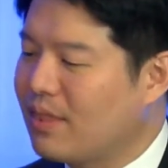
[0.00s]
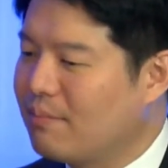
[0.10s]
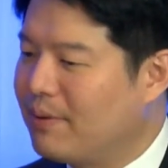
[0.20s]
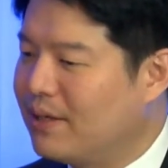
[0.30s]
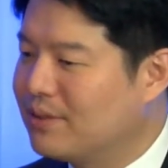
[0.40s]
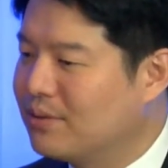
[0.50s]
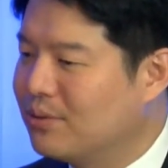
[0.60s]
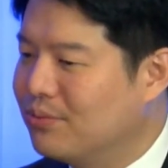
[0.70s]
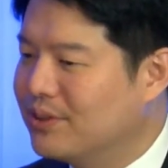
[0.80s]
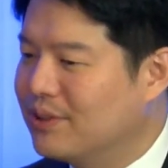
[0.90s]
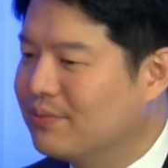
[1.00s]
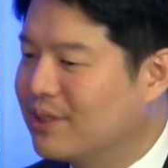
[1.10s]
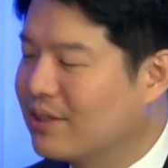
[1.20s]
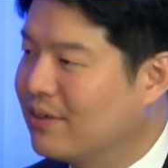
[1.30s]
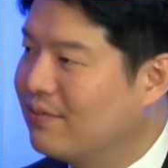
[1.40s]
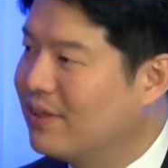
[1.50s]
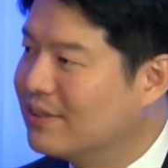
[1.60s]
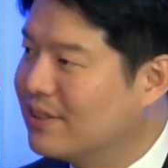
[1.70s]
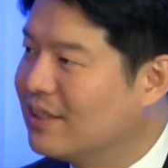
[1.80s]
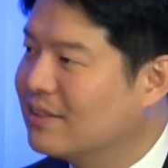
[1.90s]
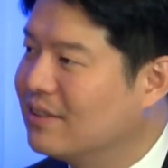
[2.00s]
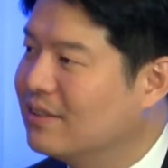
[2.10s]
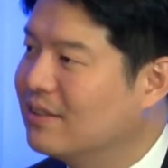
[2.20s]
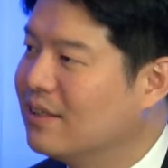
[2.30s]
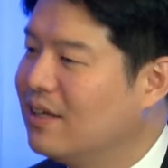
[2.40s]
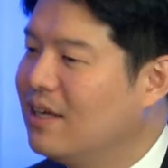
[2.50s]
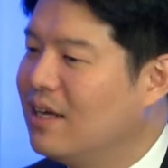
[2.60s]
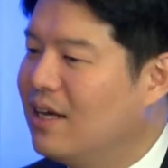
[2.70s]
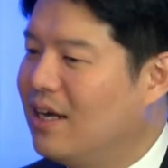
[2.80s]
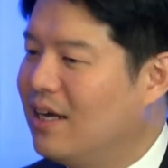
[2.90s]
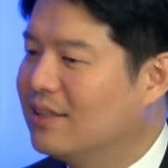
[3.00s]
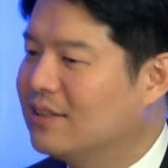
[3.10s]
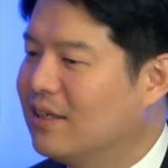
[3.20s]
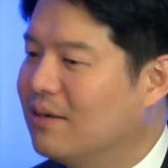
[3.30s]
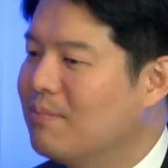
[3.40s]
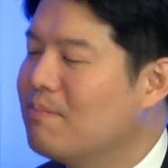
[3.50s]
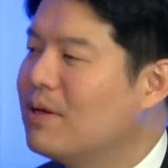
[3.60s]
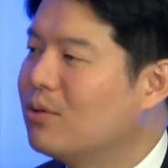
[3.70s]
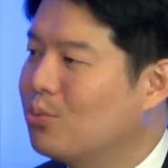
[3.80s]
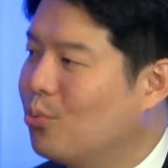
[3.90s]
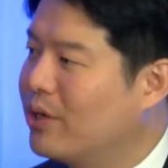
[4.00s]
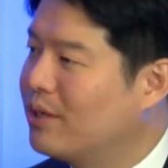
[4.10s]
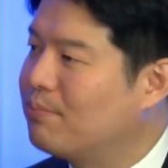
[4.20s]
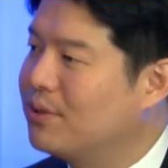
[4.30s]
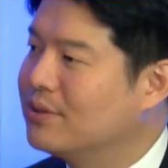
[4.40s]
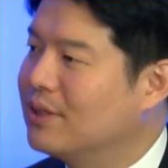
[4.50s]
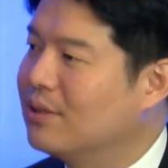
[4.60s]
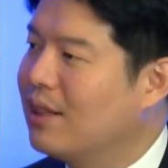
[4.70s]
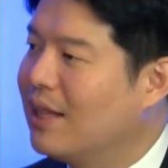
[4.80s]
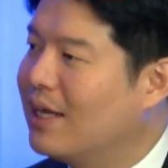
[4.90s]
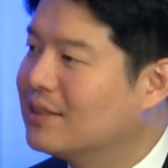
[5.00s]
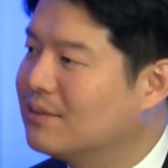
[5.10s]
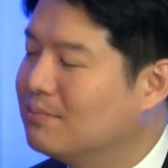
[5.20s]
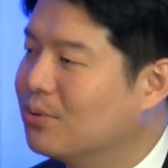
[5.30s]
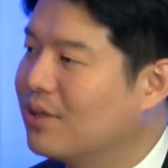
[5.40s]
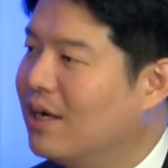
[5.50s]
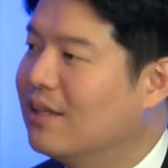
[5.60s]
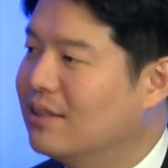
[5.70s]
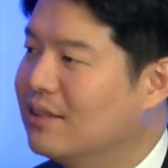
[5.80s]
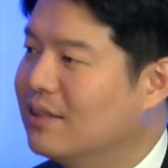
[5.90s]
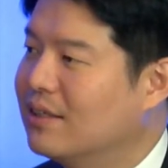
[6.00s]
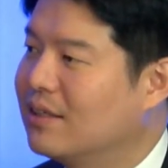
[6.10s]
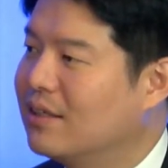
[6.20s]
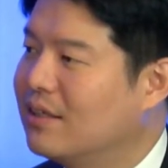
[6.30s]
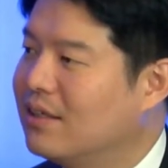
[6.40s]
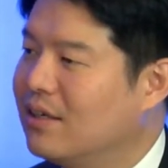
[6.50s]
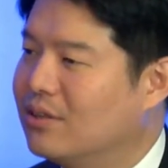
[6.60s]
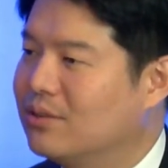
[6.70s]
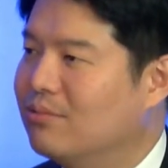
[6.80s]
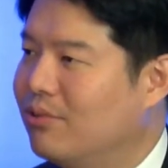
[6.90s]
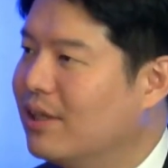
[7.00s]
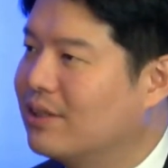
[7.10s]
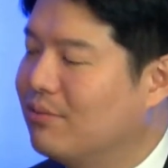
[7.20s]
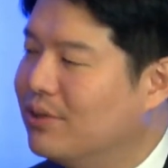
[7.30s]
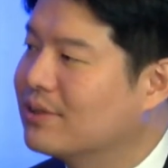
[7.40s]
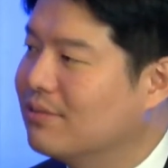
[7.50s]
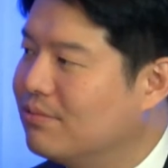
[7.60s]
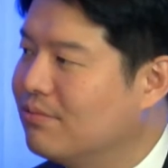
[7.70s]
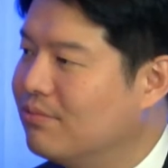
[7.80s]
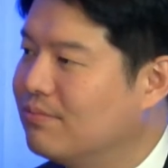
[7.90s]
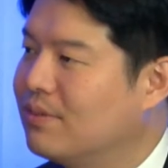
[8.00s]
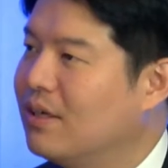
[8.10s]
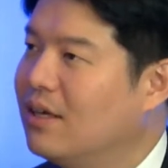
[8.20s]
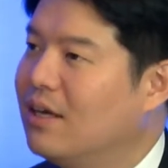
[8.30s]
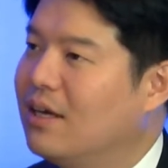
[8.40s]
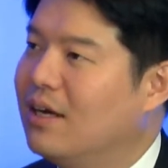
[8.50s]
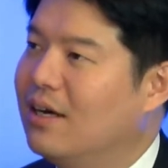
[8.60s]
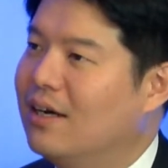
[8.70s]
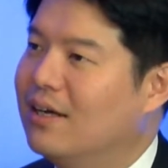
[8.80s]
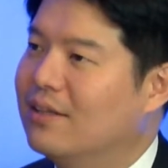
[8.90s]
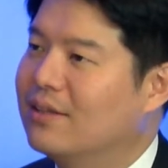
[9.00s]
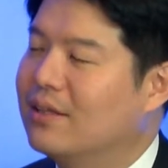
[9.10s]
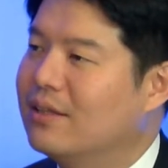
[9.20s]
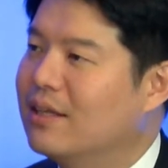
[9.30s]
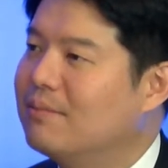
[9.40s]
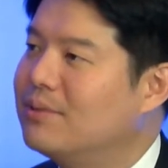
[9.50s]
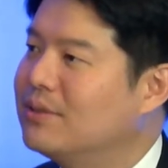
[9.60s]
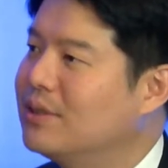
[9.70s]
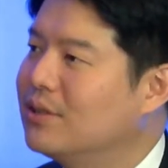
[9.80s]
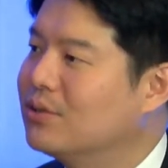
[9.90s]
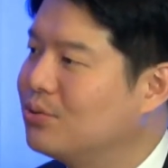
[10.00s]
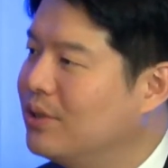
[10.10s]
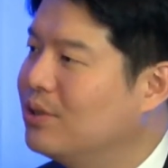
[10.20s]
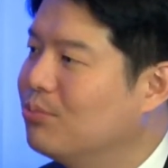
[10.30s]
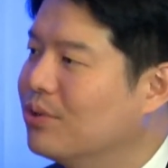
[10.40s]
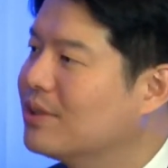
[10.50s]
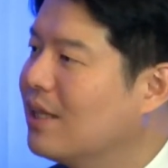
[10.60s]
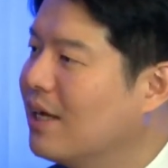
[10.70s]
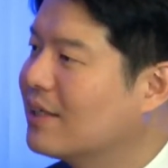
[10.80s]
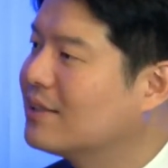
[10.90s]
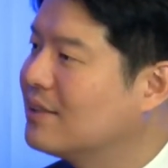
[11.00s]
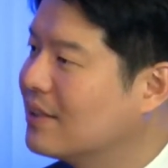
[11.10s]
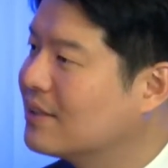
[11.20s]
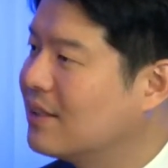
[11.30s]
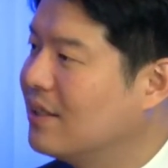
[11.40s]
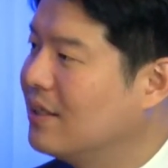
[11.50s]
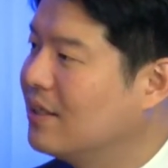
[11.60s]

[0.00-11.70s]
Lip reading: patient who received sacubitril valsartan has a 20% less mortality as a relative risk. And the number needed to treat was like 19